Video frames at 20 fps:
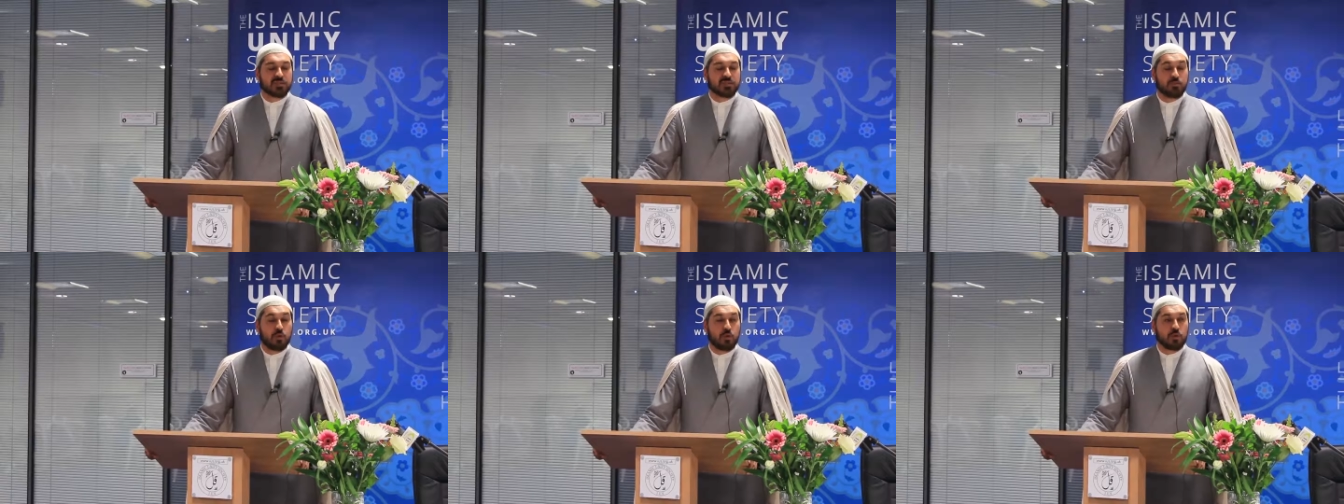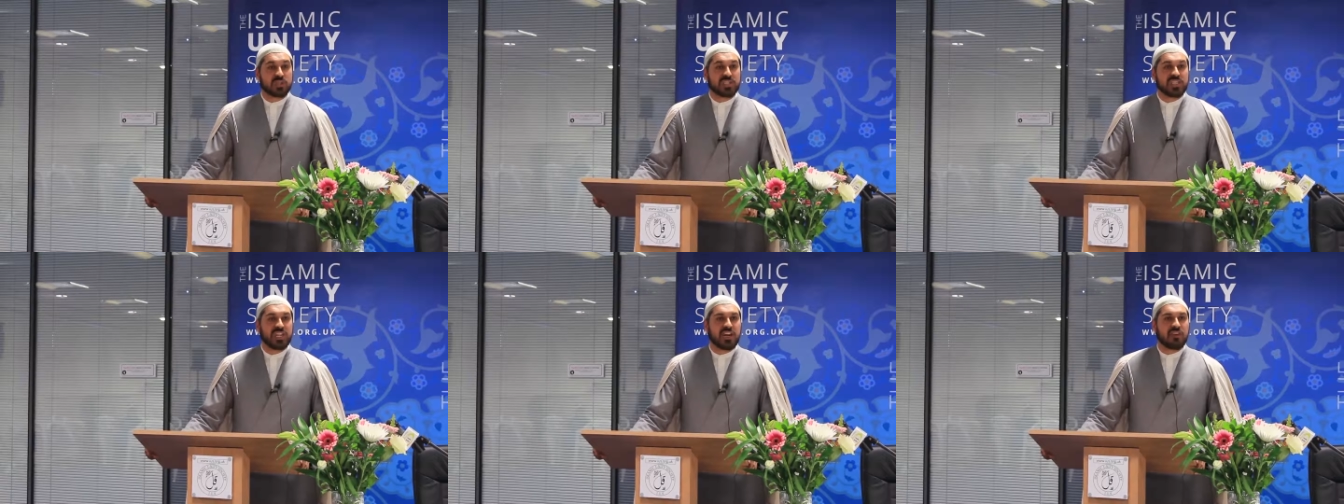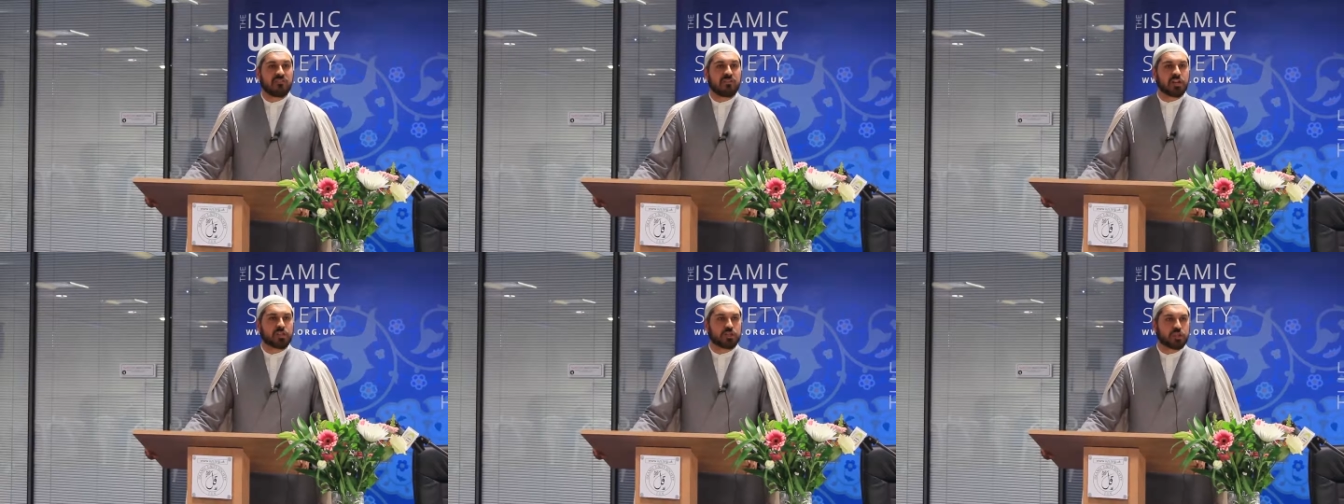more
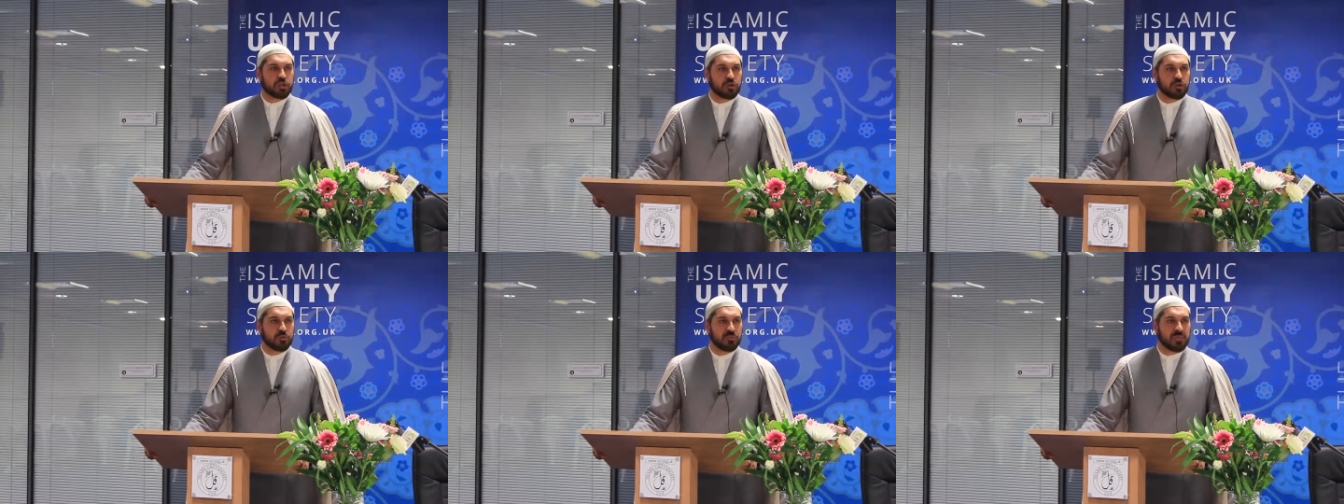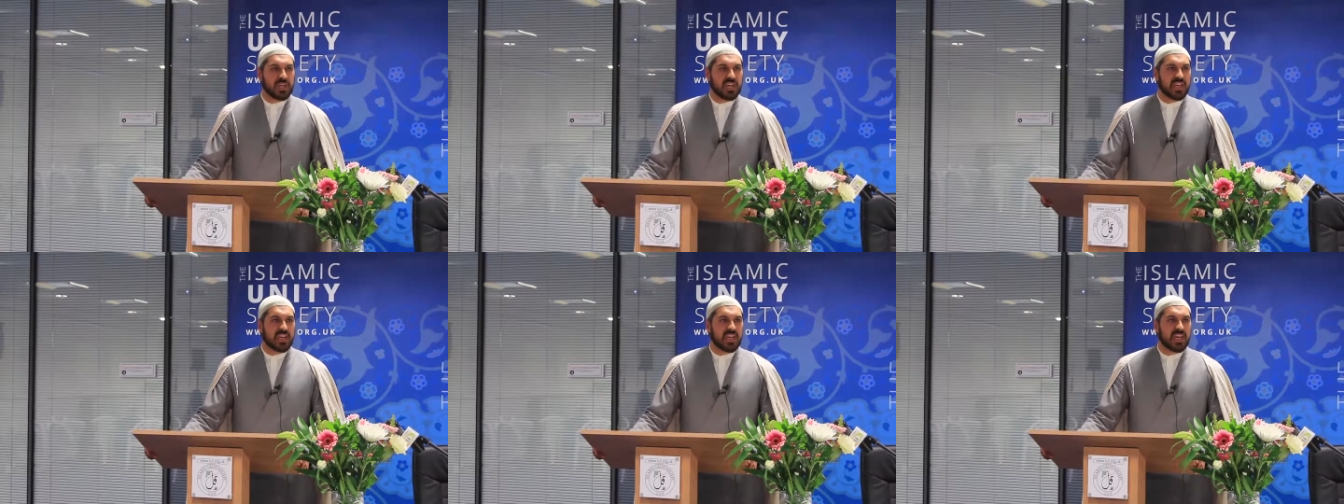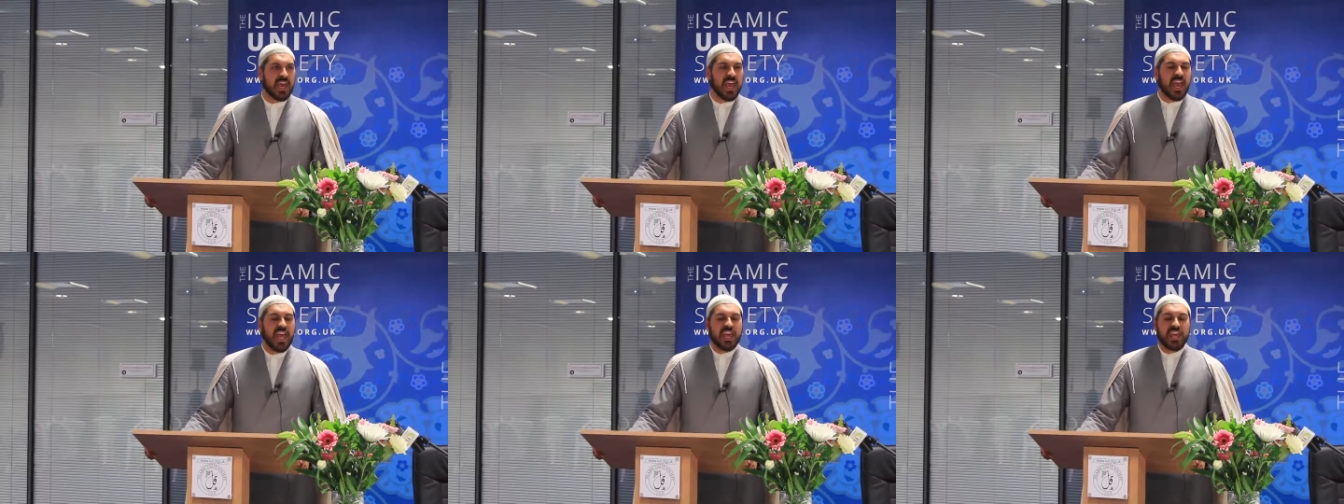dearer to
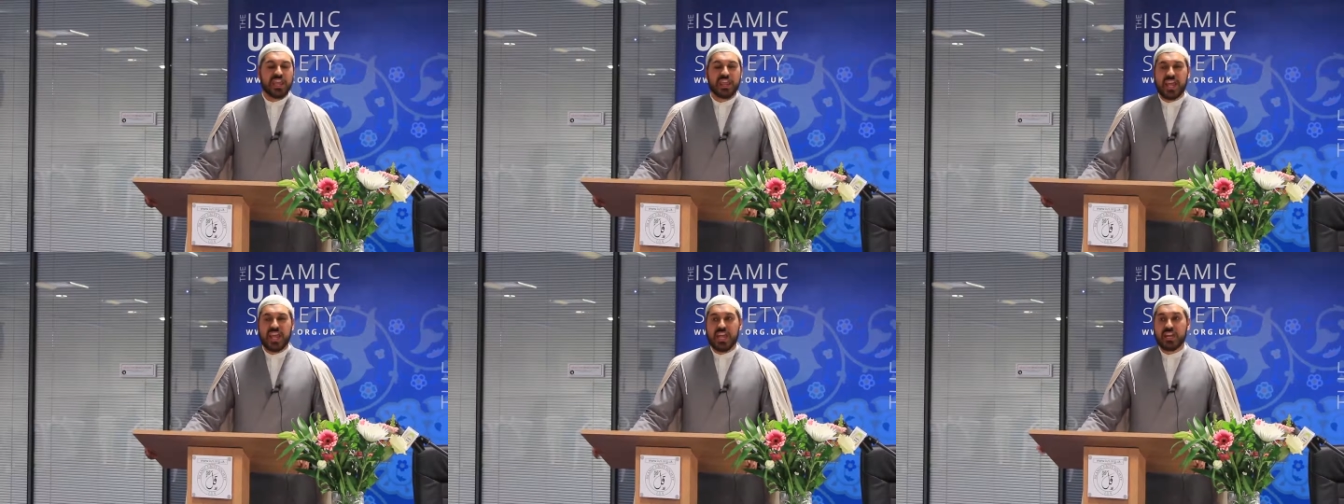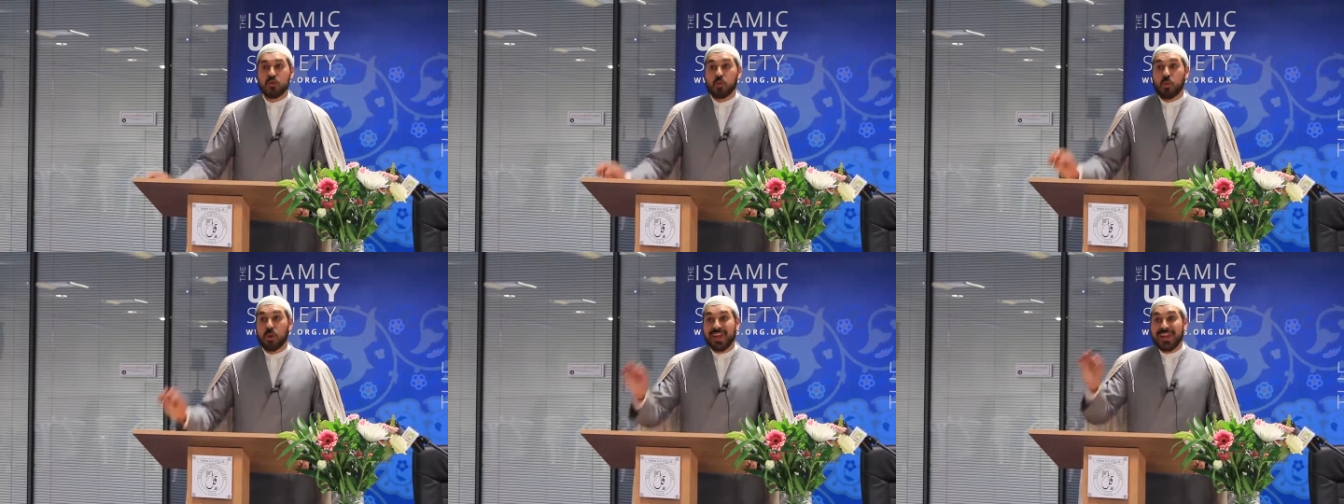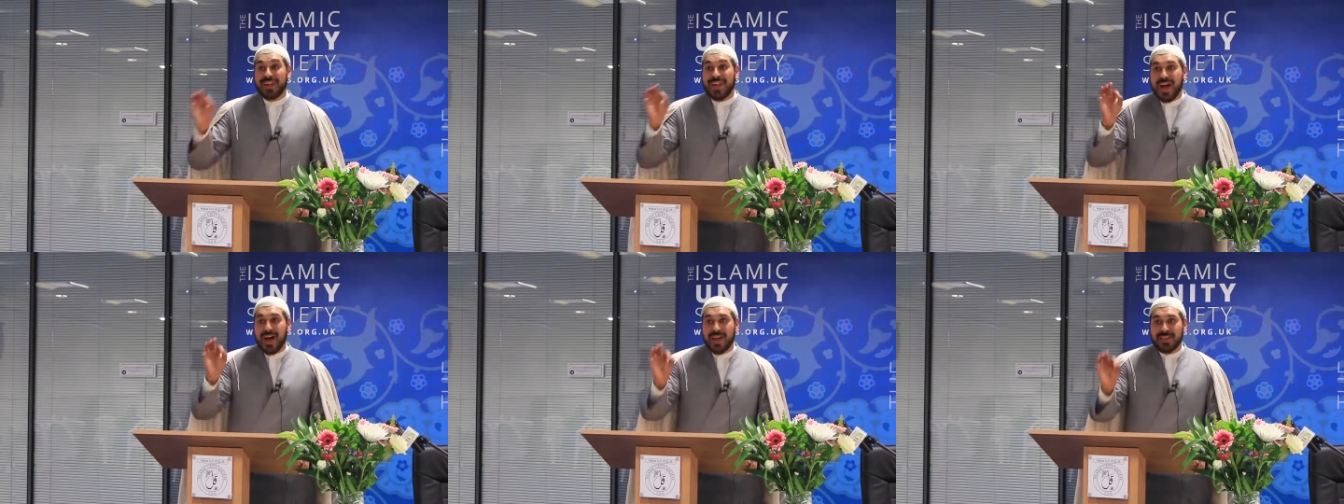me than
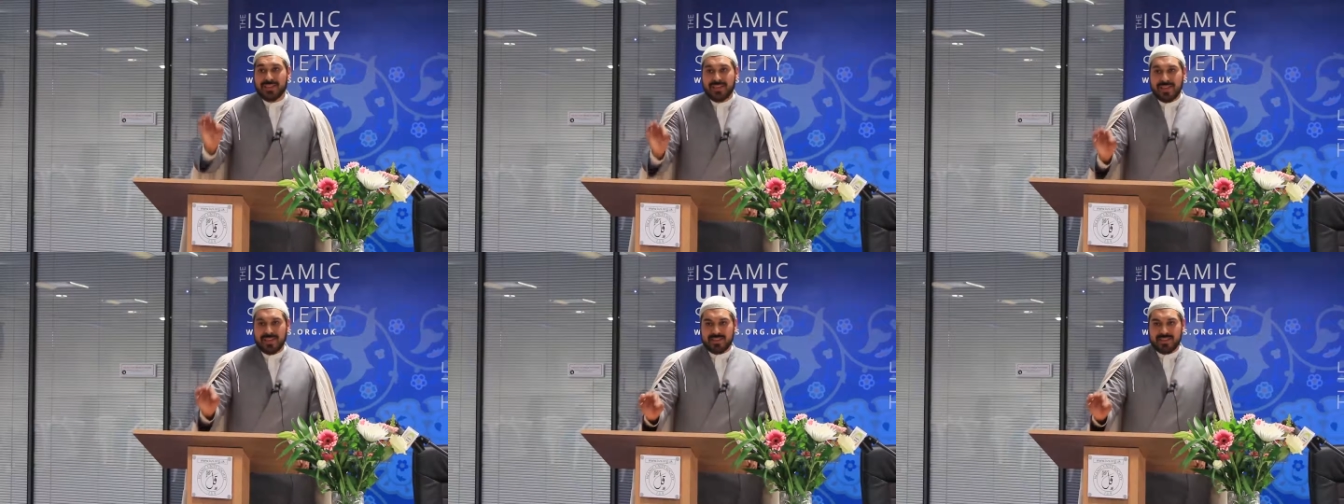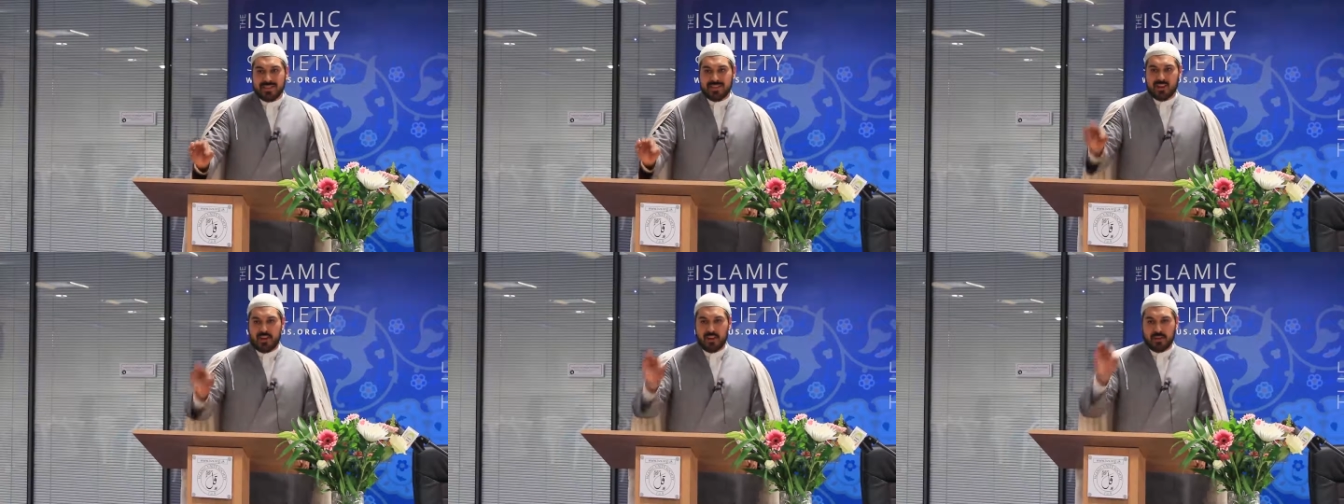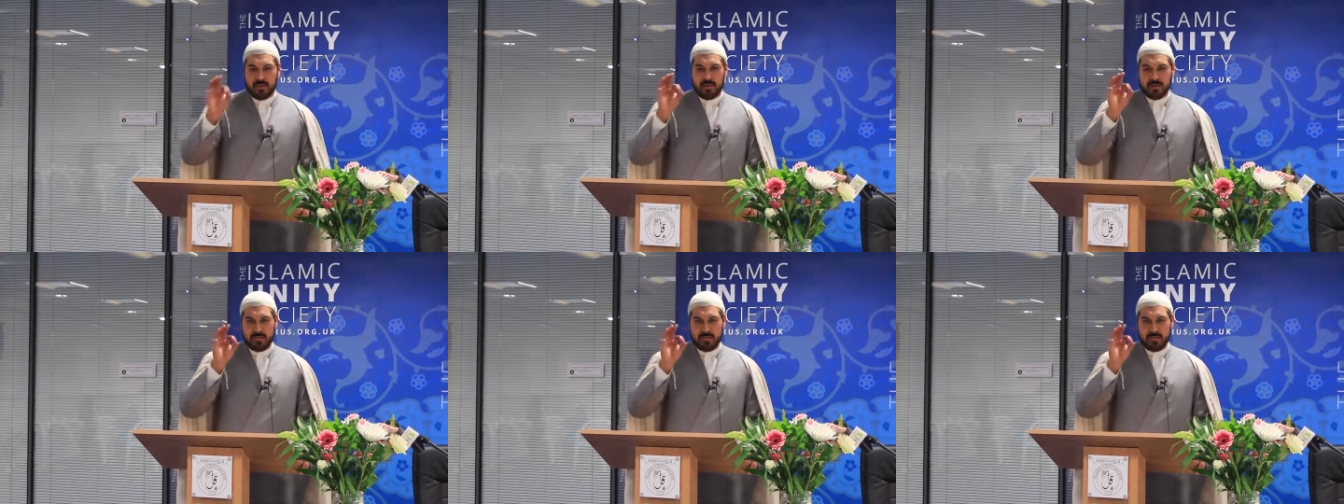wiladat,